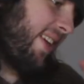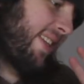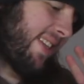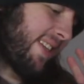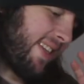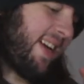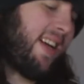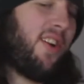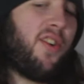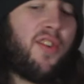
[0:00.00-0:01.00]
This is an
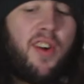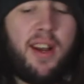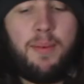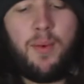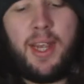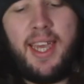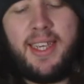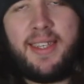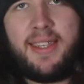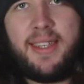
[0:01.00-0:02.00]
incredible
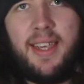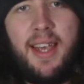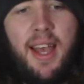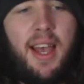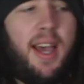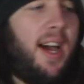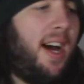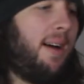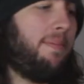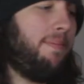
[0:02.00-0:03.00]
case.
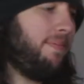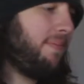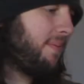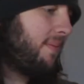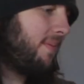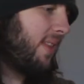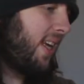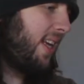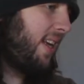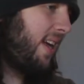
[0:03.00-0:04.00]
Now,
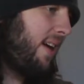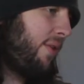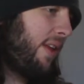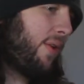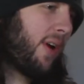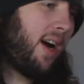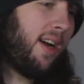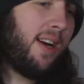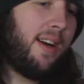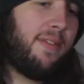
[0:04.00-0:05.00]
they were
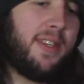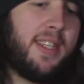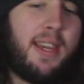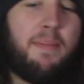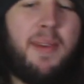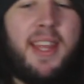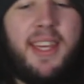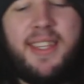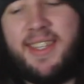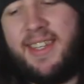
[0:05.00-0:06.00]
kind enough to send me
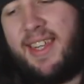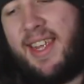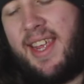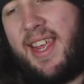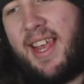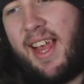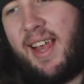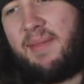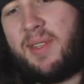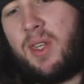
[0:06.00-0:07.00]
this,
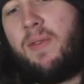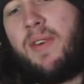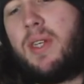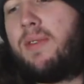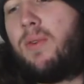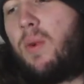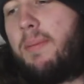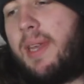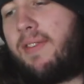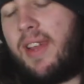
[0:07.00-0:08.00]
so first of all, a
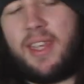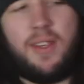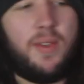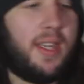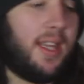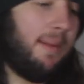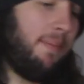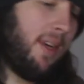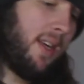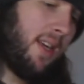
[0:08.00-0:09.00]
big thank you to them.